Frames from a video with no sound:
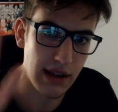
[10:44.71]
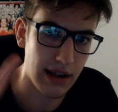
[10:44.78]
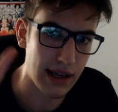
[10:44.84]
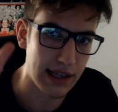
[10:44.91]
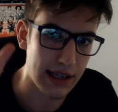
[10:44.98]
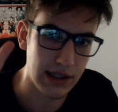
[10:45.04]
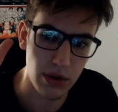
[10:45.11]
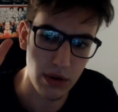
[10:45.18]

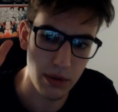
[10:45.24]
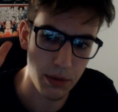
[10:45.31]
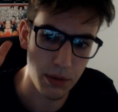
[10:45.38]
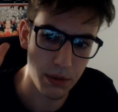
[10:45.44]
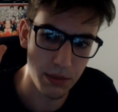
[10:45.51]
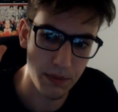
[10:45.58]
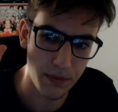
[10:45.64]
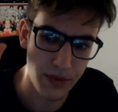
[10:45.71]
I know
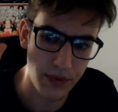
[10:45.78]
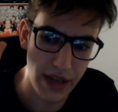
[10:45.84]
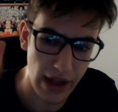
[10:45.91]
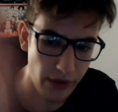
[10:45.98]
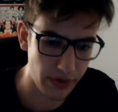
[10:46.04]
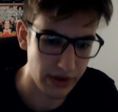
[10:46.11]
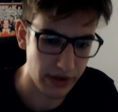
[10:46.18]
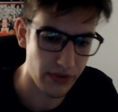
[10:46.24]

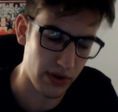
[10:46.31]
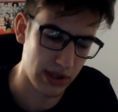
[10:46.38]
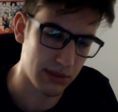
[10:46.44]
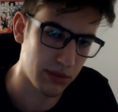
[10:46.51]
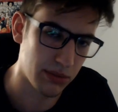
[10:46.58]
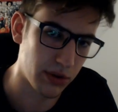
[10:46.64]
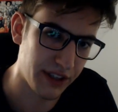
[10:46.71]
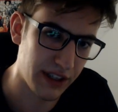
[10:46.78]
every thriller
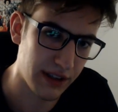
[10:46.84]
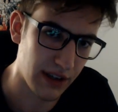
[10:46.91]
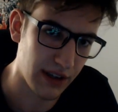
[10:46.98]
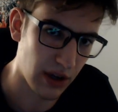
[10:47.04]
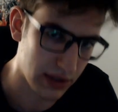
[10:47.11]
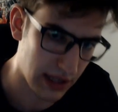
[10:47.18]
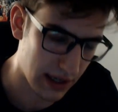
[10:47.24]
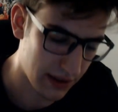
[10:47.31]
movie
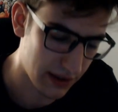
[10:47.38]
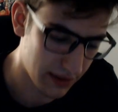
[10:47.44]
out there.